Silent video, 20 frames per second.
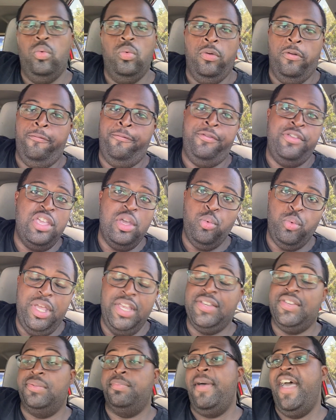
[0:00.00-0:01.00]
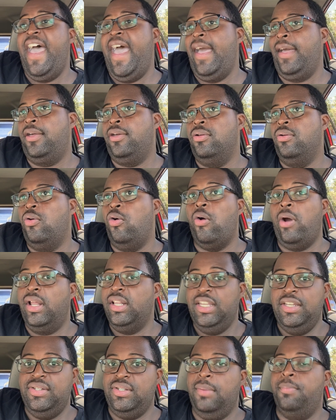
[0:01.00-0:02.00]
a few weeks back, or at
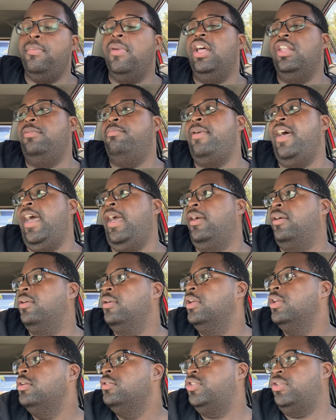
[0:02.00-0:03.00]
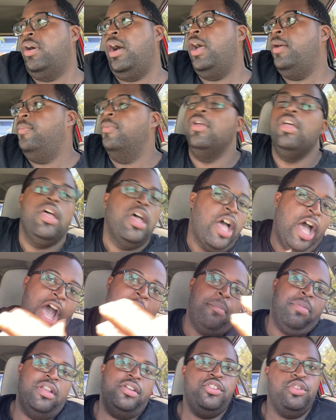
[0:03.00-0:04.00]
least a month back. So
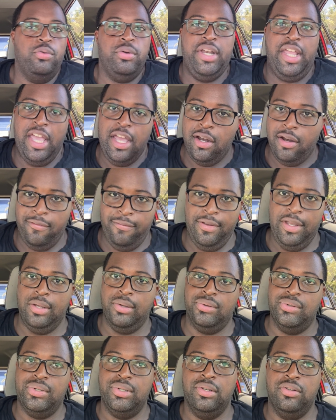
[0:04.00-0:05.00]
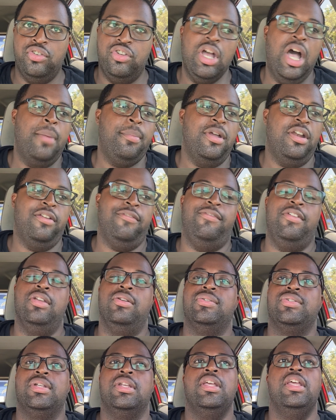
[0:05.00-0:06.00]
I've been doing interviews, job
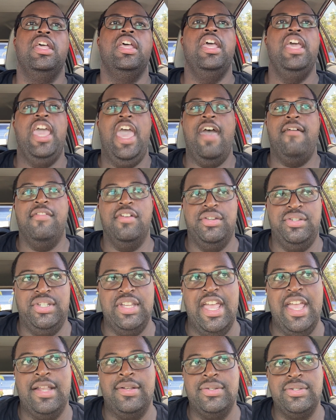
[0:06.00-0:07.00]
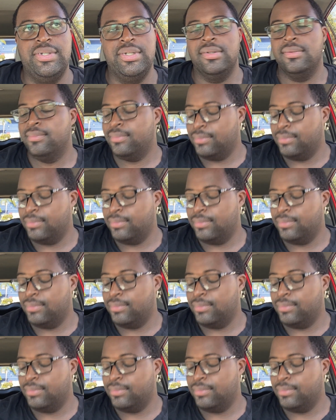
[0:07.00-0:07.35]
interviews, ever since